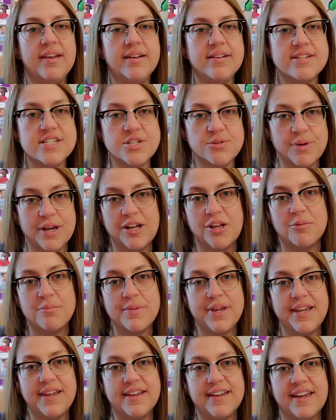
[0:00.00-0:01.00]
to help
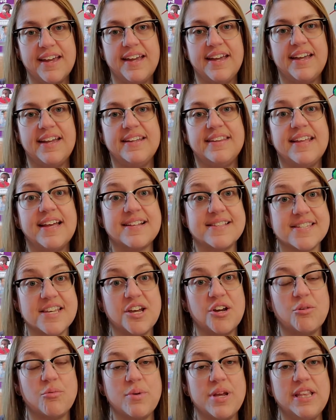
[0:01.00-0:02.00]
me? And that's
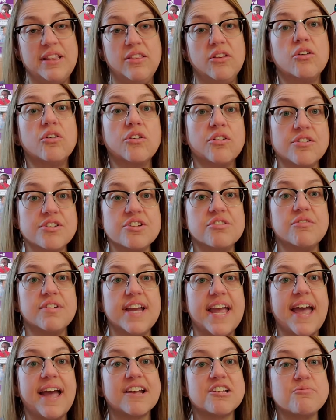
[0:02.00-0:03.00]
how we learn to
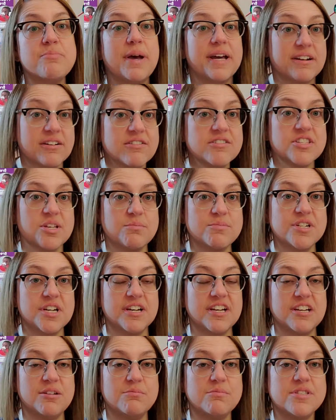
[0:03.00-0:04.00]
react better
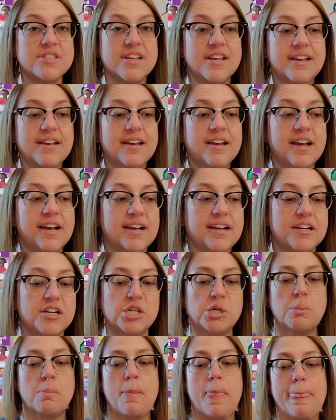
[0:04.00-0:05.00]
sometimes.
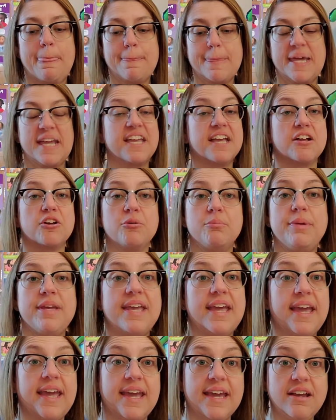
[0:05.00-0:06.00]
Like it could
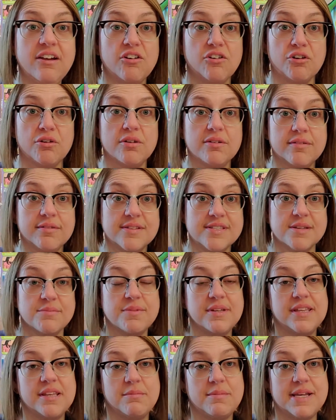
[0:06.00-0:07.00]
be anger,
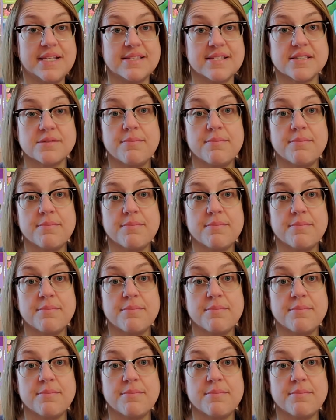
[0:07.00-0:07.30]
something that makes us